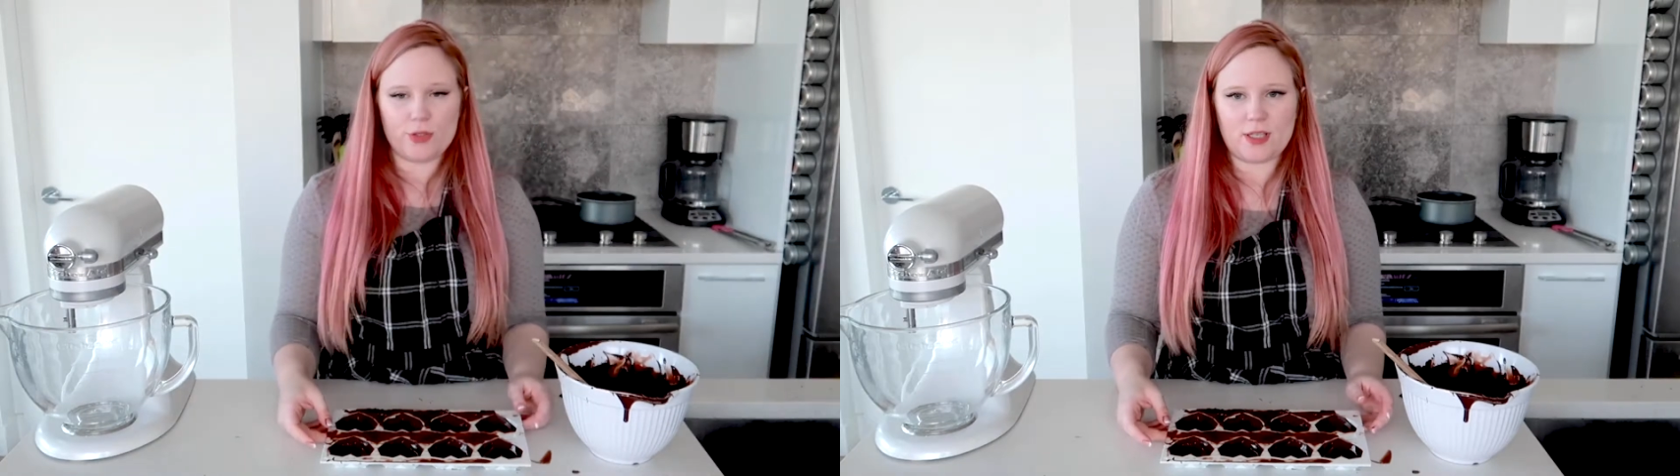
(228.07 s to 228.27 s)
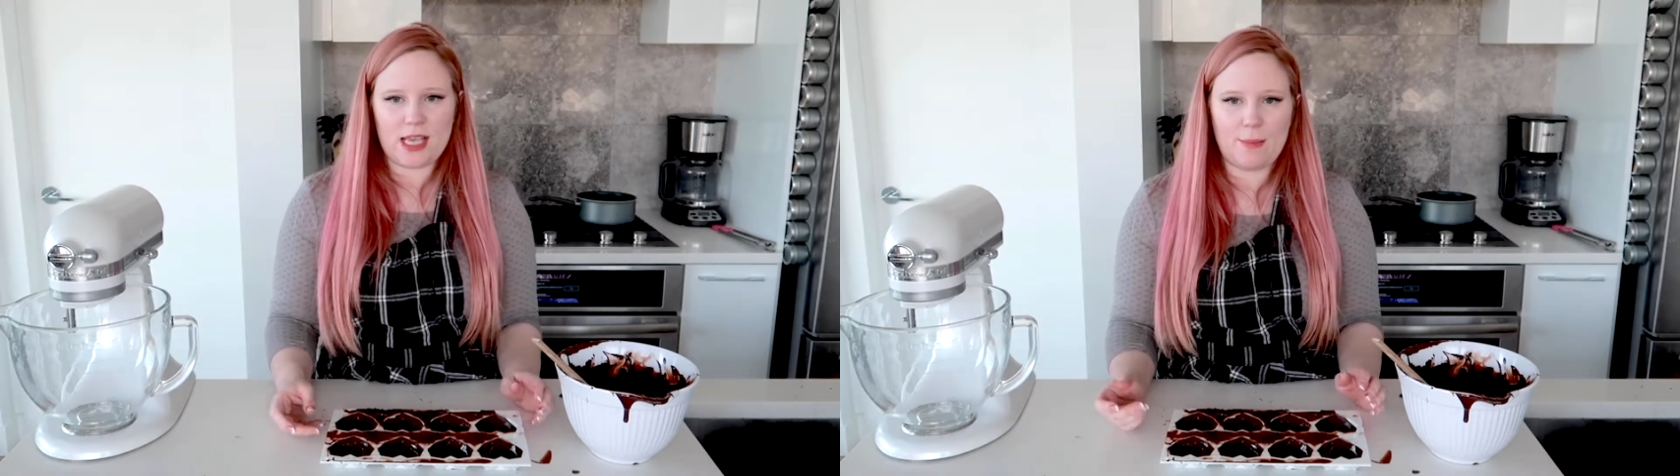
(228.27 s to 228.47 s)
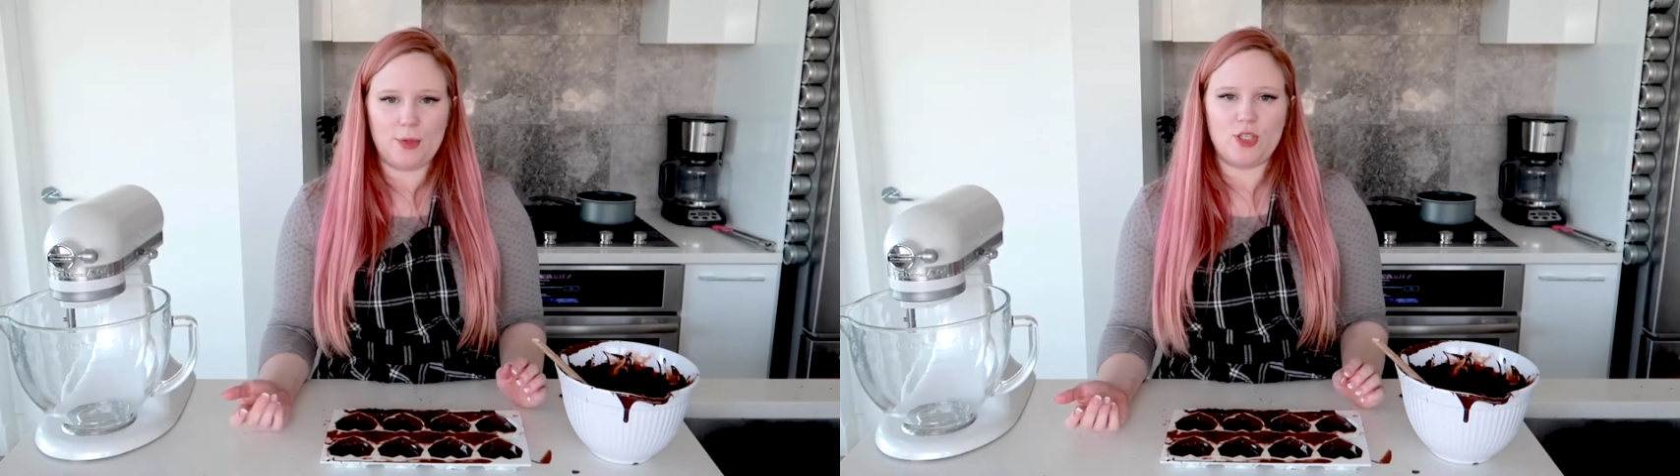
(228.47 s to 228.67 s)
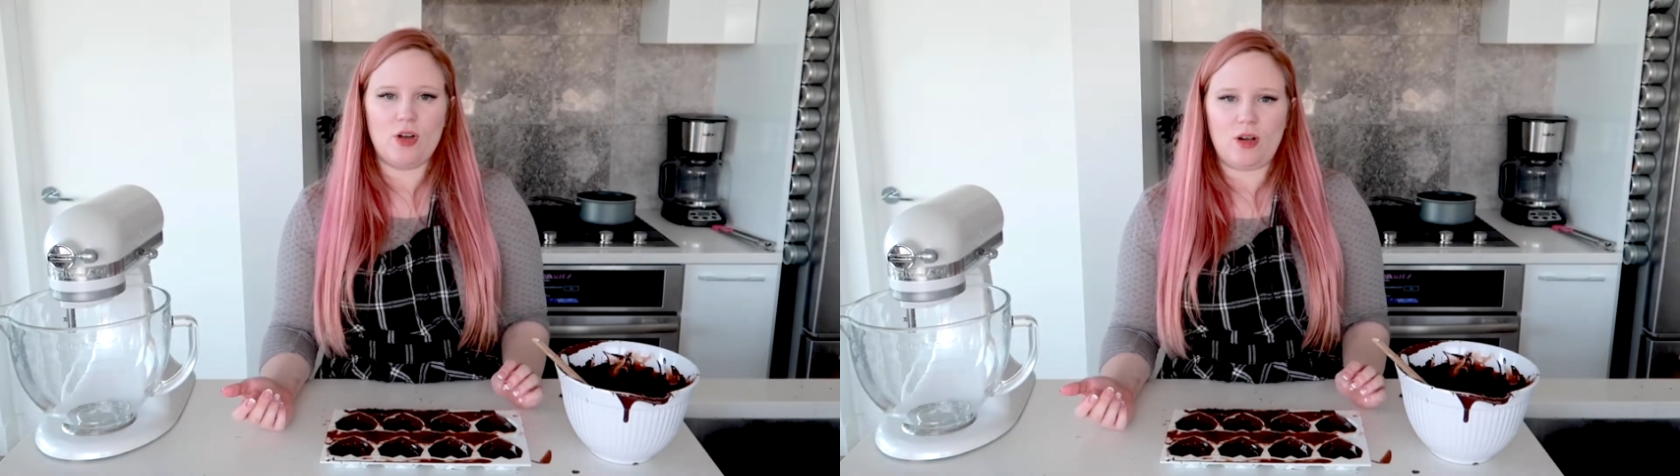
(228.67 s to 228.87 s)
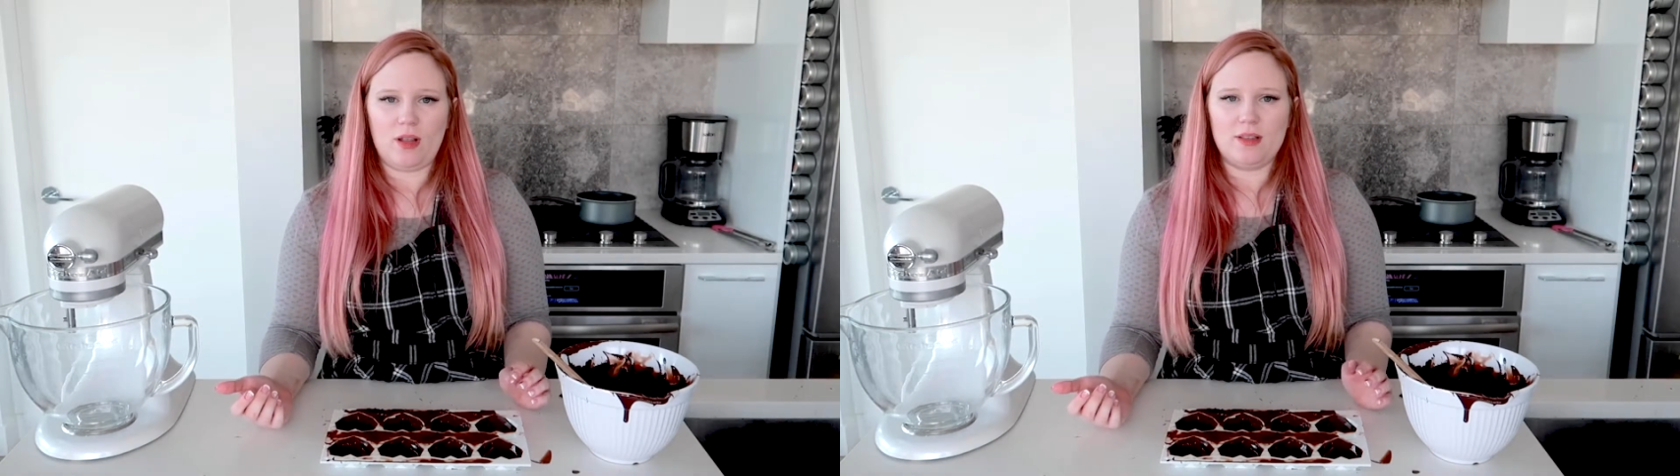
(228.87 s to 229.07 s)
using tempered
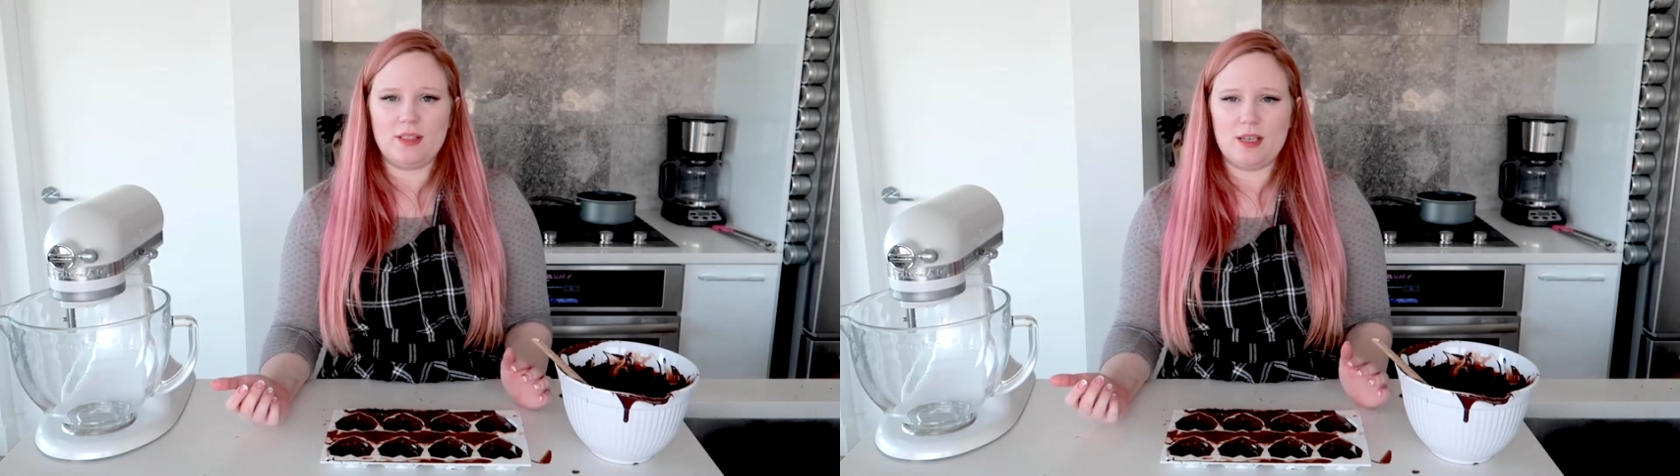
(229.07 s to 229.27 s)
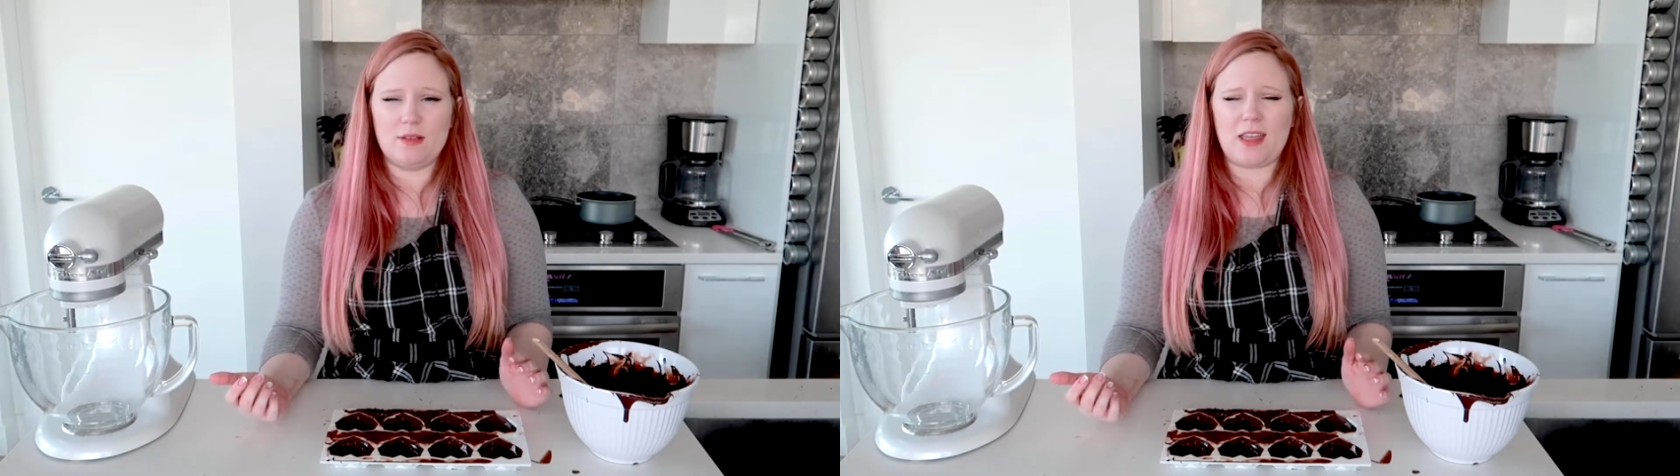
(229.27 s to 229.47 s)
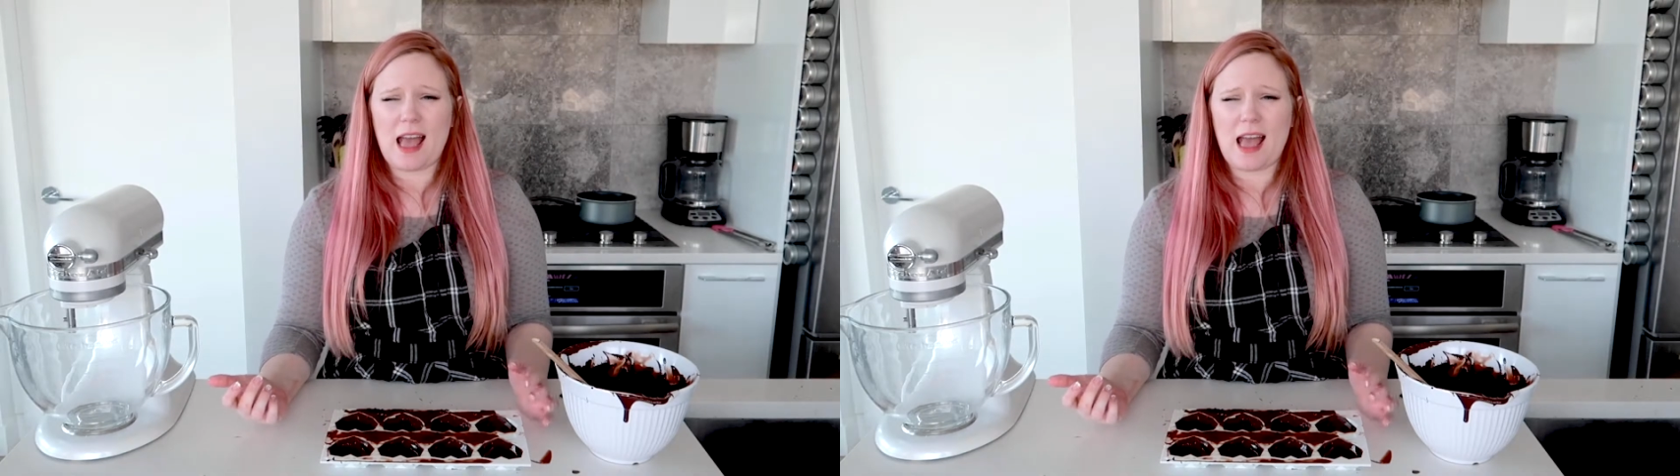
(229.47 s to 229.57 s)
chocolate instead of